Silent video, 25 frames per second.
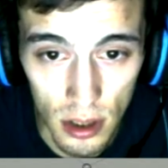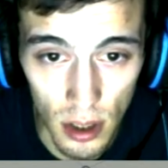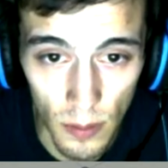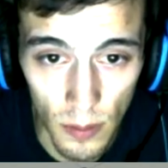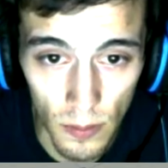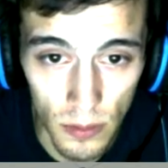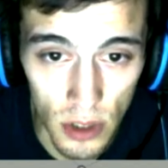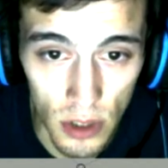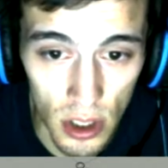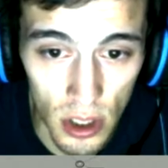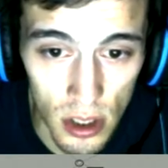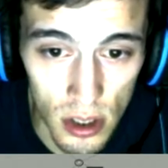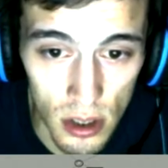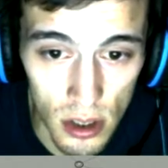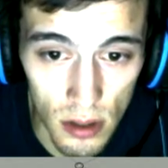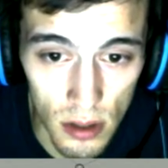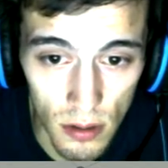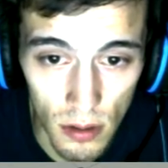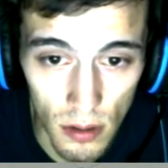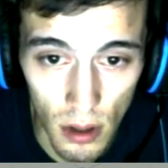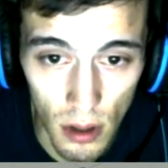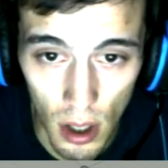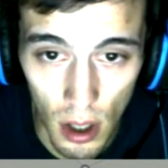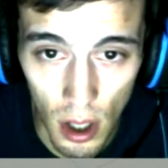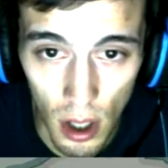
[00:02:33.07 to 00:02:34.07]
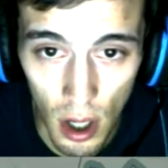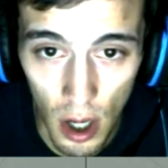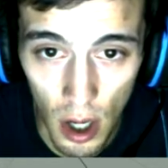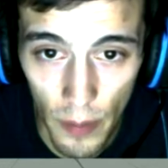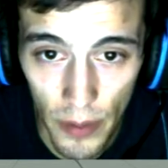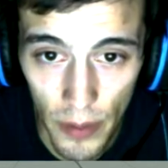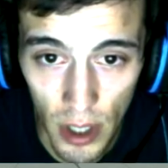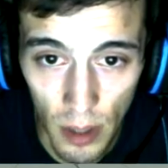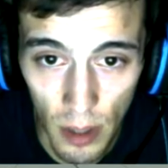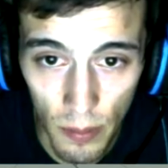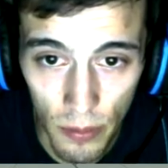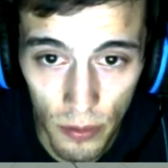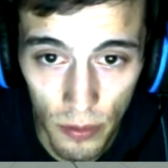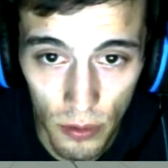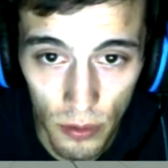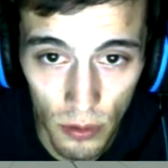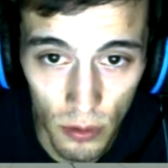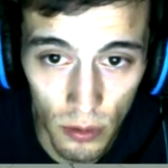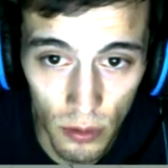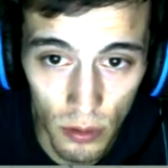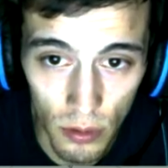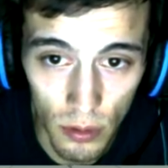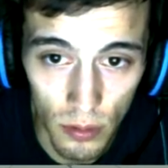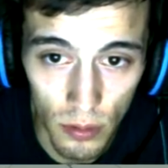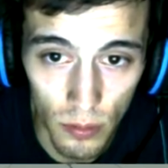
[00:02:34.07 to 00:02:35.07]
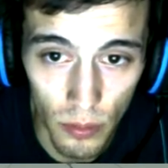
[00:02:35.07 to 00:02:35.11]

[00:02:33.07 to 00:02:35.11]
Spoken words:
I'm just coming up through